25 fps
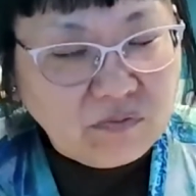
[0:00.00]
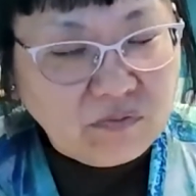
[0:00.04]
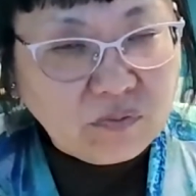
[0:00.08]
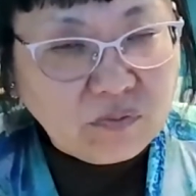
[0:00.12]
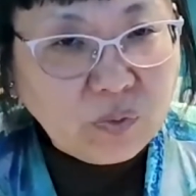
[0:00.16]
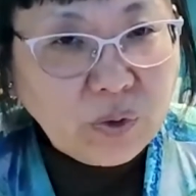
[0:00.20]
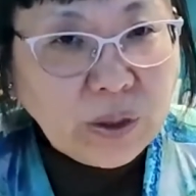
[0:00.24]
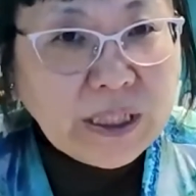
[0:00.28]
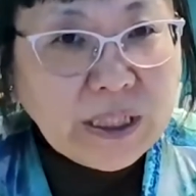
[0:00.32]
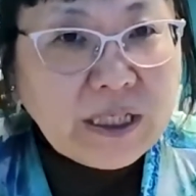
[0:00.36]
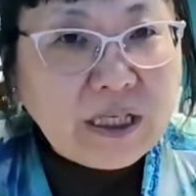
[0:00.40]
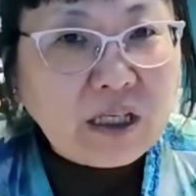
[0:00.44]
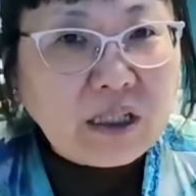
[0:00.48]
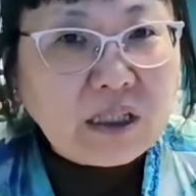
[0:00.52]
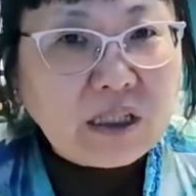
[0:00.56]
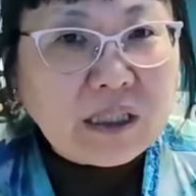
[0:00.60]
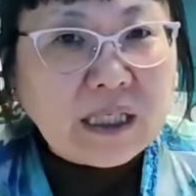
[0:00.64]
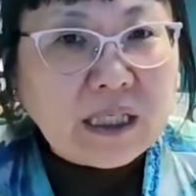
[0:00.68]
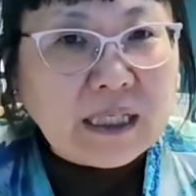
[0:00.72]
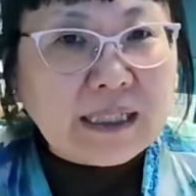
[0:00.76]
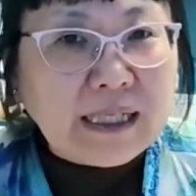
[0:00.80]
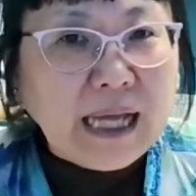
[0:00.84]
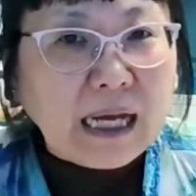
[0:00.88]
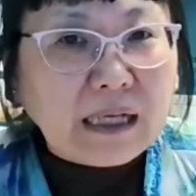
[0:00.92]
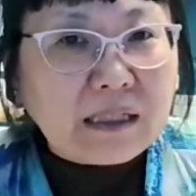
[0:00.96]
research
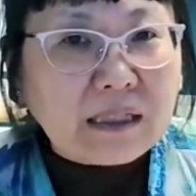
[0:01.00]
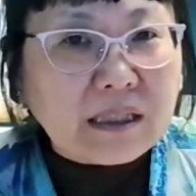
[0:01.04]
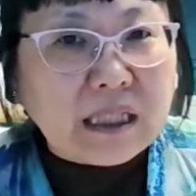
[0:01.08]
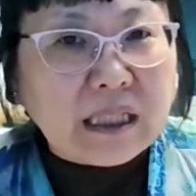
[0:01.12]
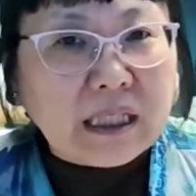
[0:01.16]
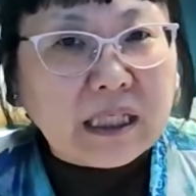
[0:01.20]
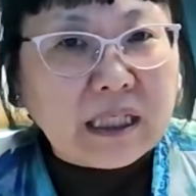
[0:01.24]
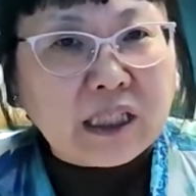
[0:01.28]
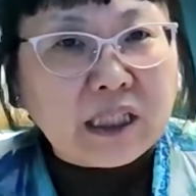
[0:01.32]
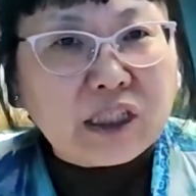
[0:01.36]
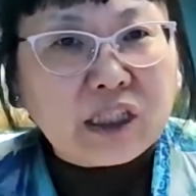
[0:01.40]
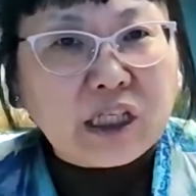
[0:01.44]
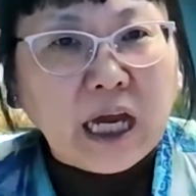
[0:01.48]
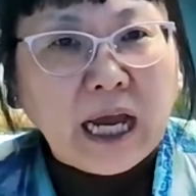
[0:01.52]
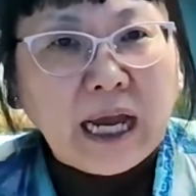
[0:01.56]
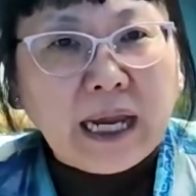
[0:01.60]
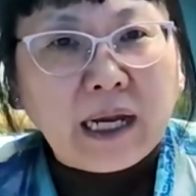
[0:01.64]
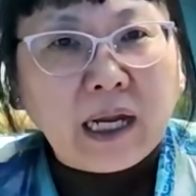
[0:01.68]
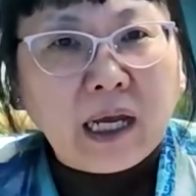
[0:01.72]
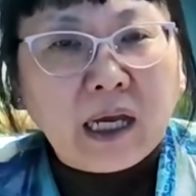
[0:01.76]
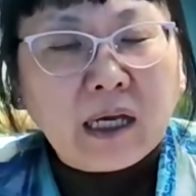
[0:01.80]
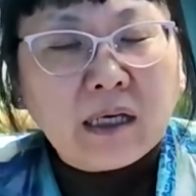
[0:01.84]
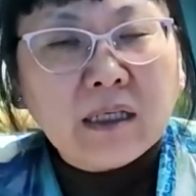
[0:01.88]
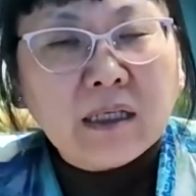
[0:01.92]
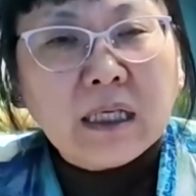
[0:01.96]
conducted in
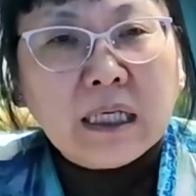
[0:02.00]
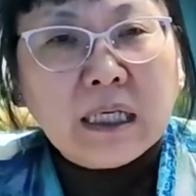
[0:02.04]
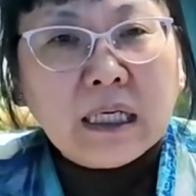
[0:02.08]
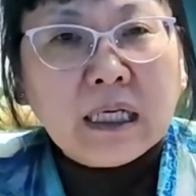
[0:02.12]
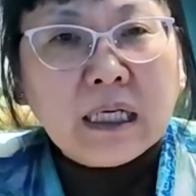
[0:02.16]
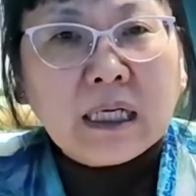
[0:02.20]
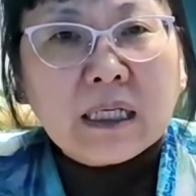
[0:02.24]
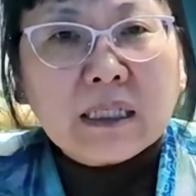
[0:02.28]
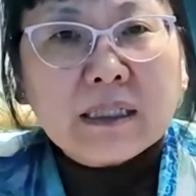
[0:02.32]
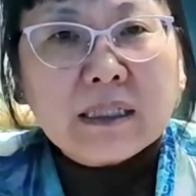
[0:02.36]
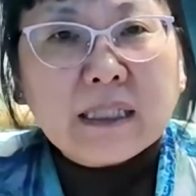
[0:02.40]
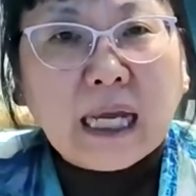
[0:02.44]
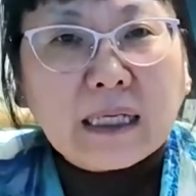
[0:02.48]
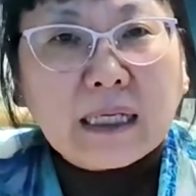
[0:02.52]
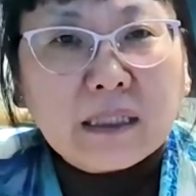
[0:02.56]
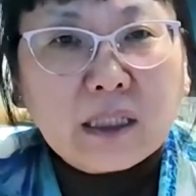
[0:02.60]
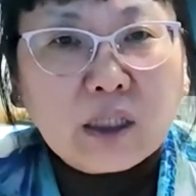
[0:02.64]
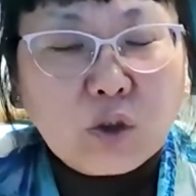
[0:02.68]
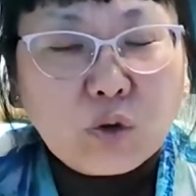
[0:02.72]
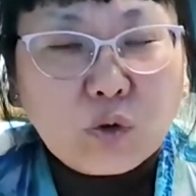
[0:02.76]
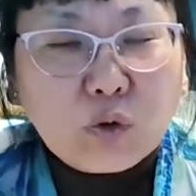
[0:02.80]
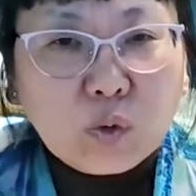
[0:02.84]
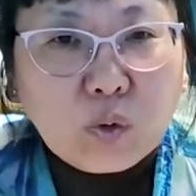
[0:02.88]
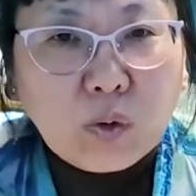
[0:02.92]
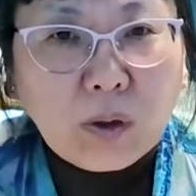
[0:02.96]
China
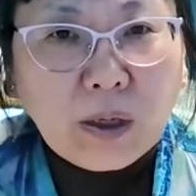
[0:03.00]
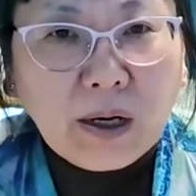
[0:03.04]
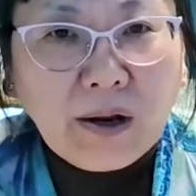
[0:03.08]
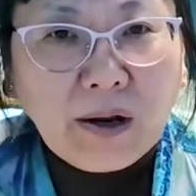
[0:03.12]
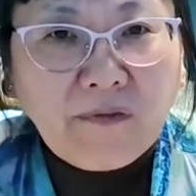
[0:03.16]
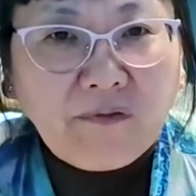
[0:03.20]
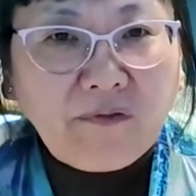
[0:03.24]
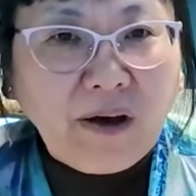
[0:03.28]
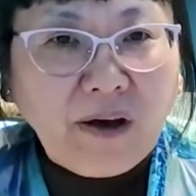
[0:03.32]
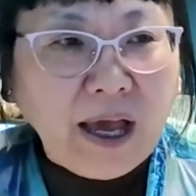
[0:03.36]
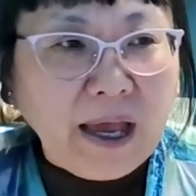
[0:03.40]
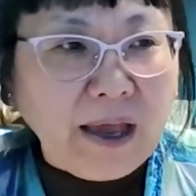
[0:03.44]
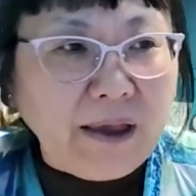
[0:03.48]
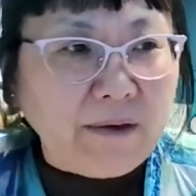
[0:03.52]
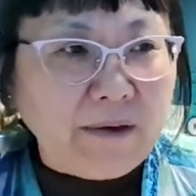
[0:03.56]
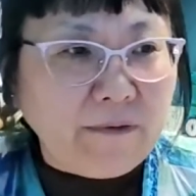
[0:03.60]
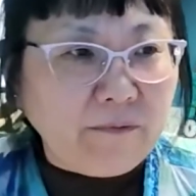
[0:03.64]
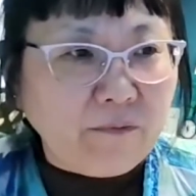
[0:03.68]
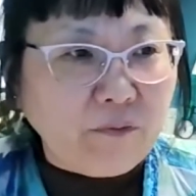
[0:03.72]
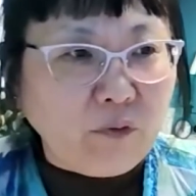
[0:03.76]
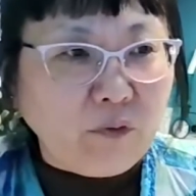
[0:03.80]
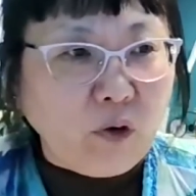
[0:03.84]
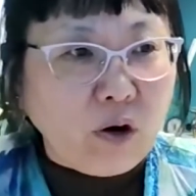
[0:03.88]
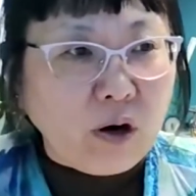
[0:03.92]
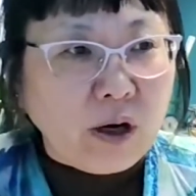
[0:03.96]
doesn't qualify
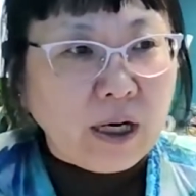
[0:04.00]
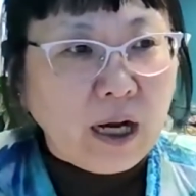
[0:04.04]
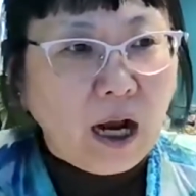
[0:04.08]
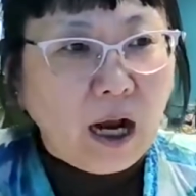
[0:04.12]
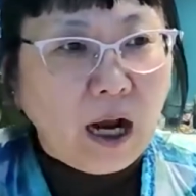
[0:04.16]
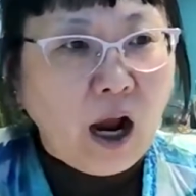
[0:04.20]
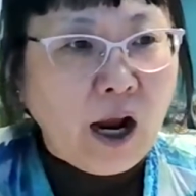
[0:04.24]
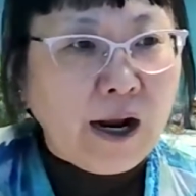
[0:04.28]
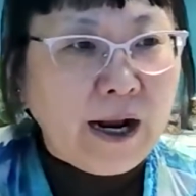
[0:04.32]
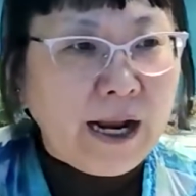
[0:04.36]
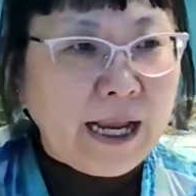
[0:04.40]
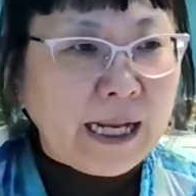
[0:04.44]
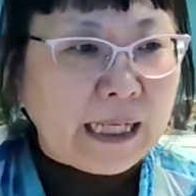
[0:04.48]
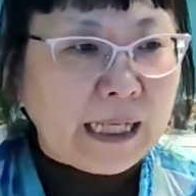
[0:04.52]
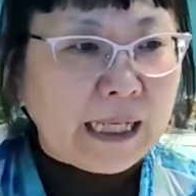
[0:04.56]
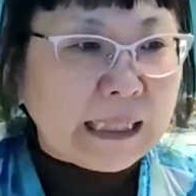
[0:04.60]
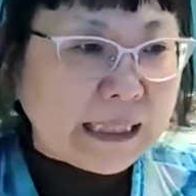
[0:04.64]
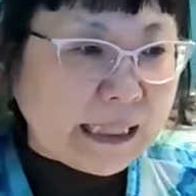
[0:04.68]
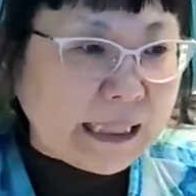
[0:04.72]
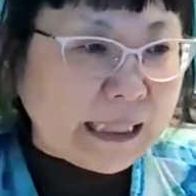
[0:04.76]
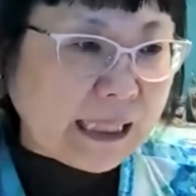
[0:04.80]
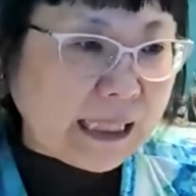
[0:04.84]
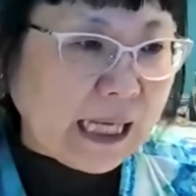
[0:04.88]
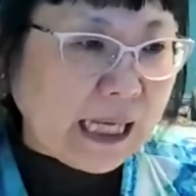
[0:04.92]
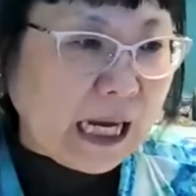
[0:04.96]
for
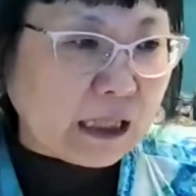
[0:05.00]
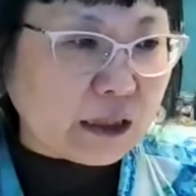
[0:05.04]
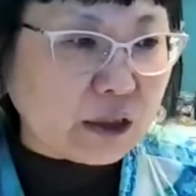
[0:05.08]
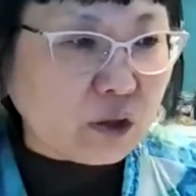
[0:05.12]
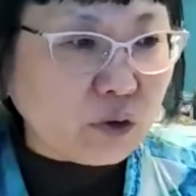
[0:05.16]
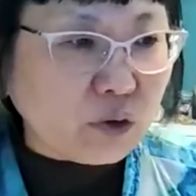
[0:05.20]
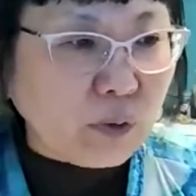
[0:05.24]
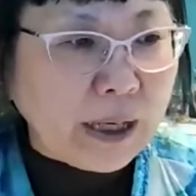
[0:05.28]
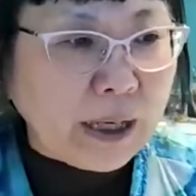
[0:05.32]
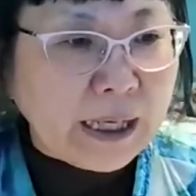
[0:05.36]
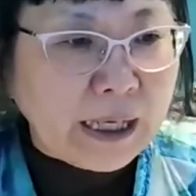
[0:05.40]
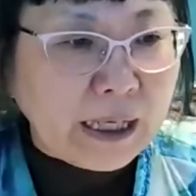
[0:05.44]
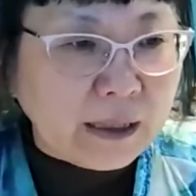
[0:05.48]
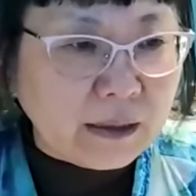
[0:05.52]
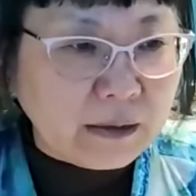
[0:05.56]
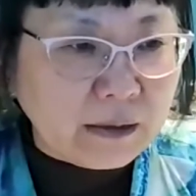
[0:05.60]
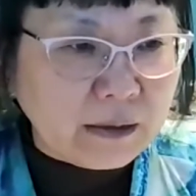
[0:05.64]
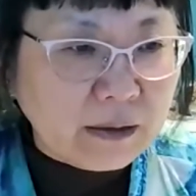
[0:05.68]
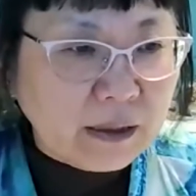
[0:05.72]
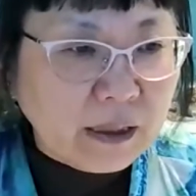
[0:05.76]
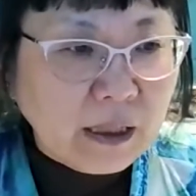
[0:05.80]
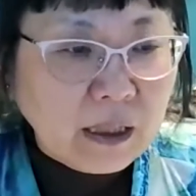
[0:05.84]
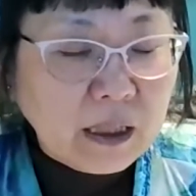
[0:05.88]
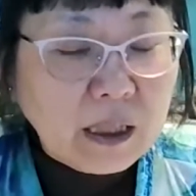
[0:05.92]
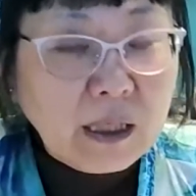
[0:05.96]
Rnd tax credit,
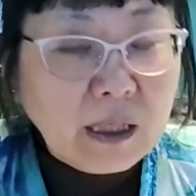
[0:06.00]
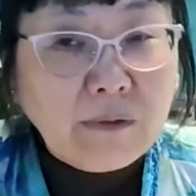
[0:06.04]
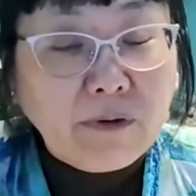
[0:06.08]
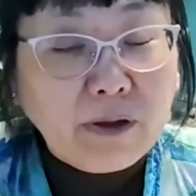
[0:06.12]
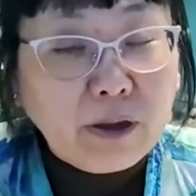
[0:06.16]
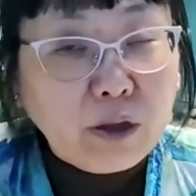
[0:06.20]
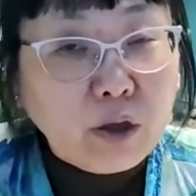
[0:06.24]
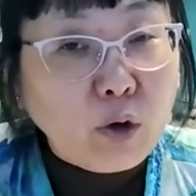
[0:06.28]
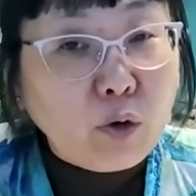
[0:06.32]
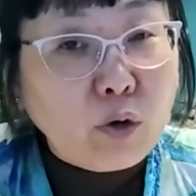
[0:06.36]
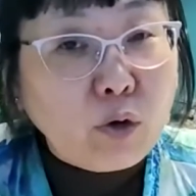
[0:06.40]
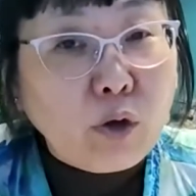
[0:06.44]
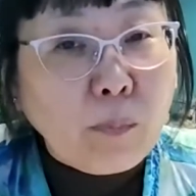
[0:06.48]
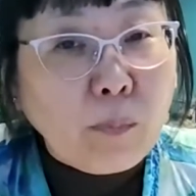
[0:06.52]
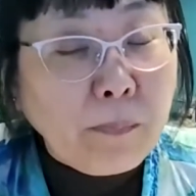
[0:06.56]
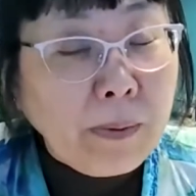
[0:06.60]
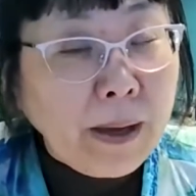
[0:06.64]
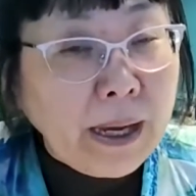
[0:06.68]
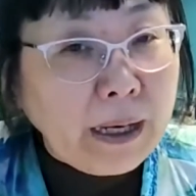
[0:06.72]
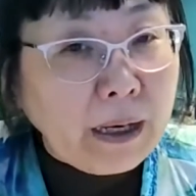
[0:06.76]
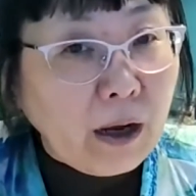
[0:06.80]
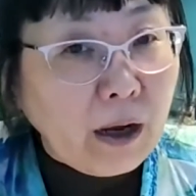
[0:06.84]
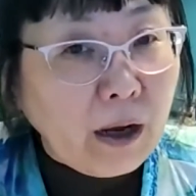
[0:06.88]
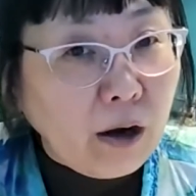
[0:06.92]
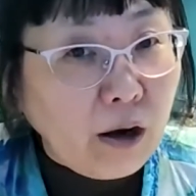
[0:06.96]
even though you
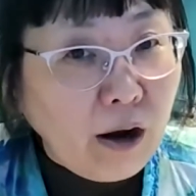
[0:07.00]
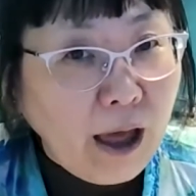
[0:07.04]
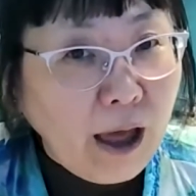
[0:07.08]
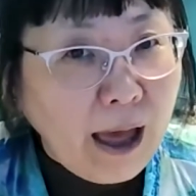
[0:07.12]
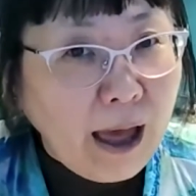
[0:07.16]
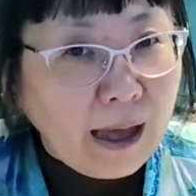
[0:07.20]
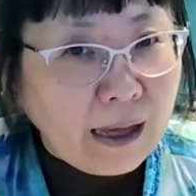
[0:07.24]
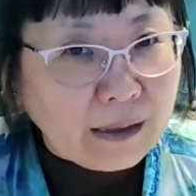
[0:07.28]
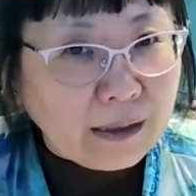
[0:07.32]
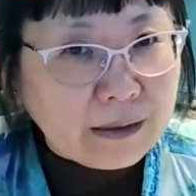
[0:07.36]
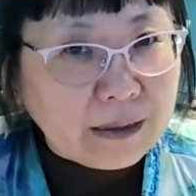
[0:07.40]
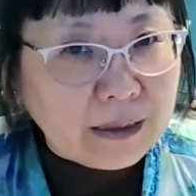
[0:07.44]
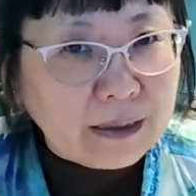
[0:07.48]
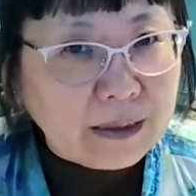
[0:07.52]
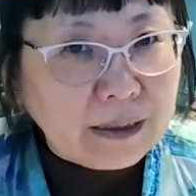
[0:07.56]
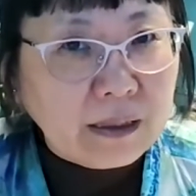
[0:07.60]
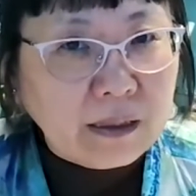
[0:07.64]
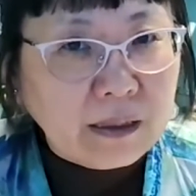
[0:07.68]
paid a lot,